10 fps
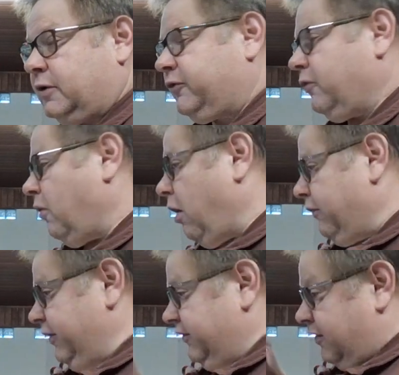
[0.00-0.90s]
So
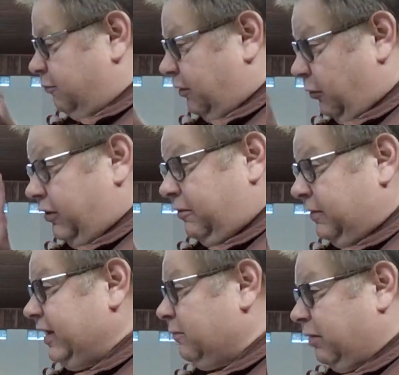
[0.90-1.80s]
all these one of the
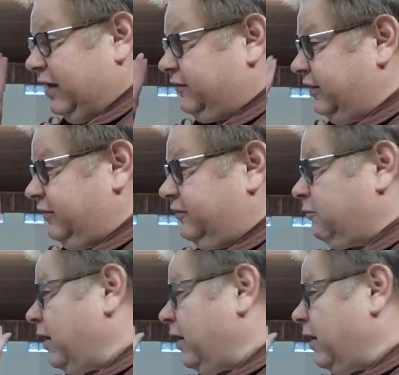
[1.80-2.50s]
big complexities is